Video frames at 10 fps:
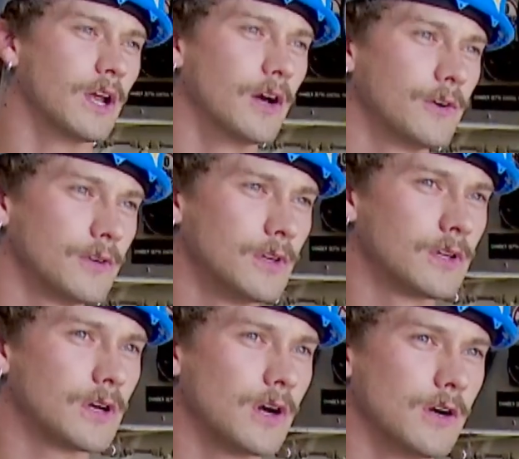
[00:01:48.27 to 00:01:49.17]
now.
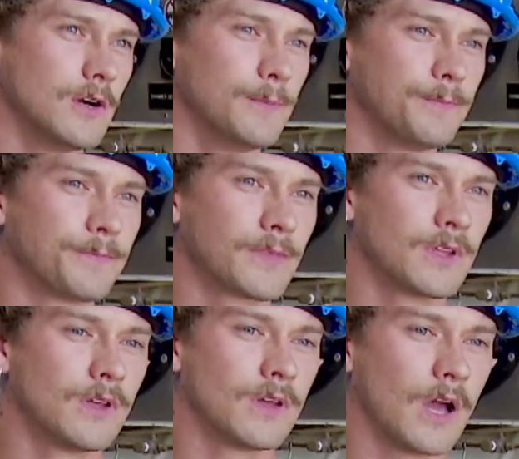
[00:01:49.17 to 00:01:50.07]
Um,
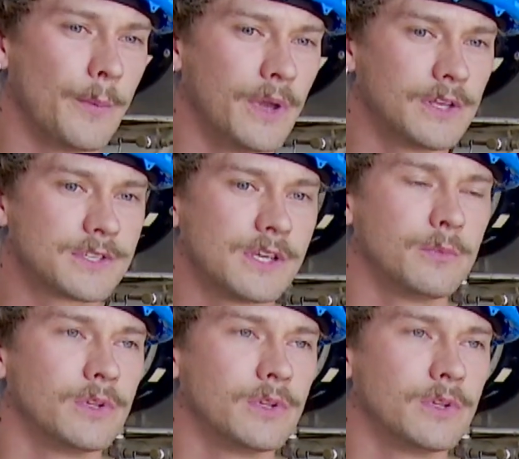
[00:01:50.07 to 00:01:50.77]
I made team